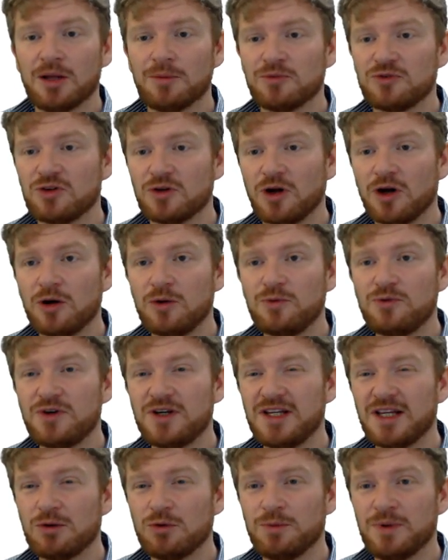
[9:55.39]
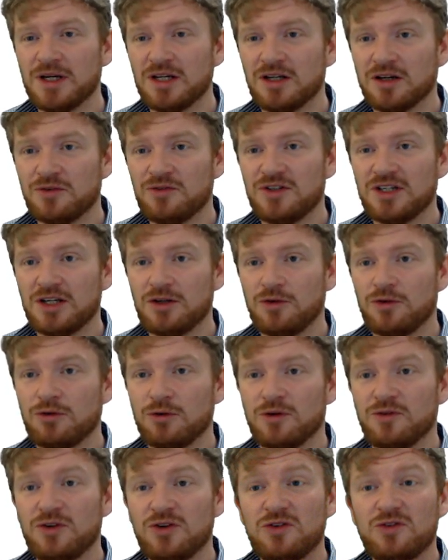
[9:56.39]
So hopefully that will be enough to get you
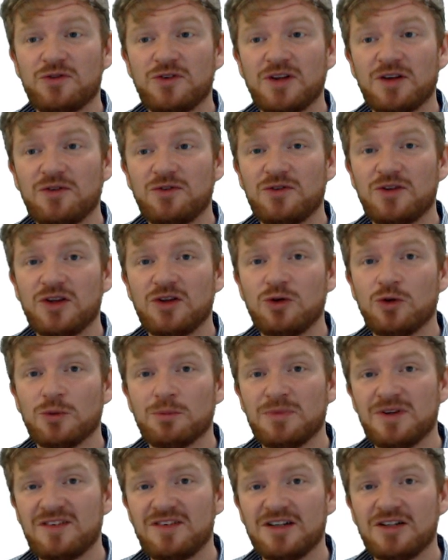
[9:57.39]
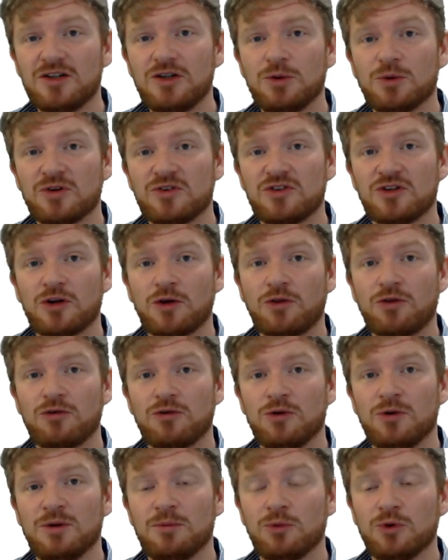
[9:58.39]
through. If there's stuff that you're missing that you want us to go
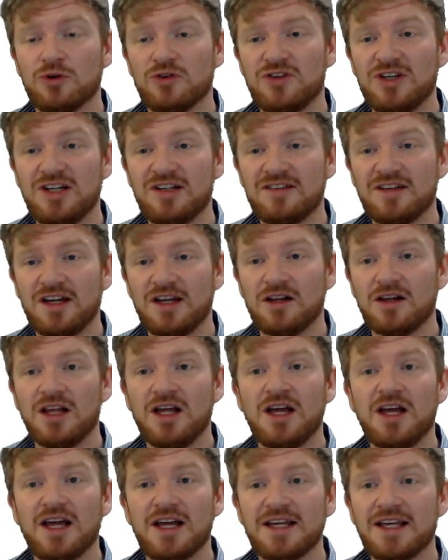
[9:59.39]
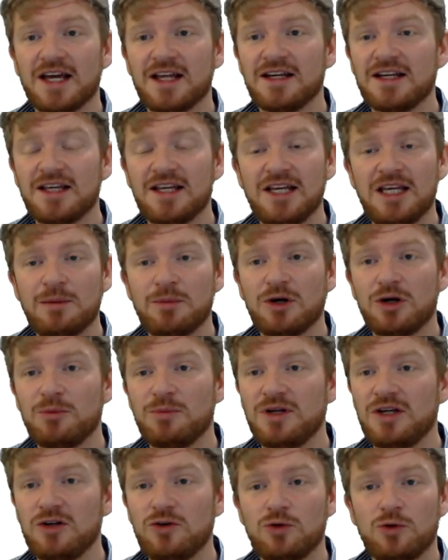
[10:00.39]
through in more detail, again, email
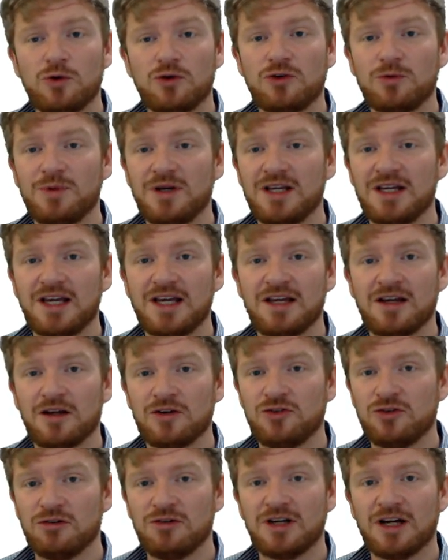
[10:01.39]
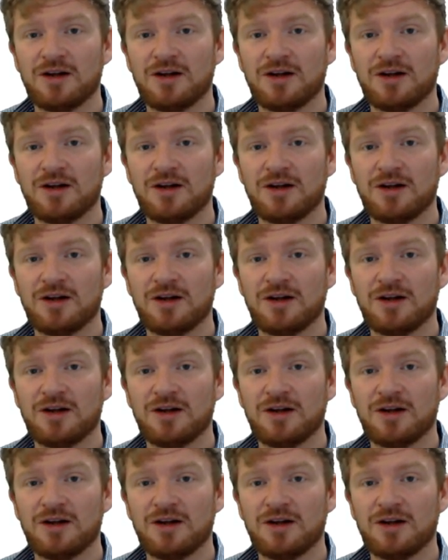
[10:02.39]
me, talk to me during our